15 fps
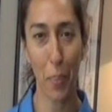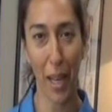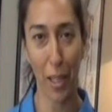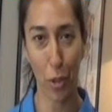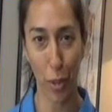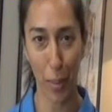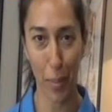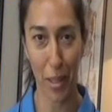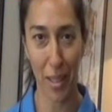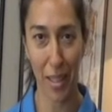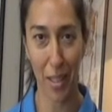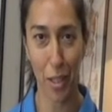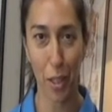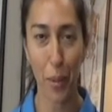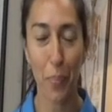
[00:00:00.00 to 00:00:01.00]
Pain Treatment
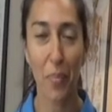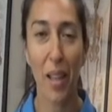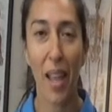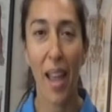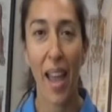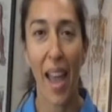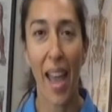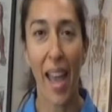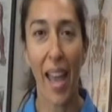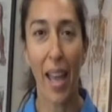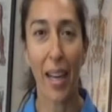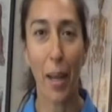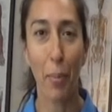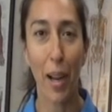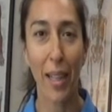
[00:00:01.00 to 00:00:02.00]
Center,
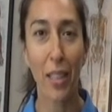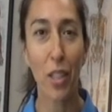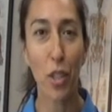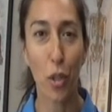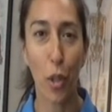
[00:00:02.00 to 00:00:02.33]
and I practice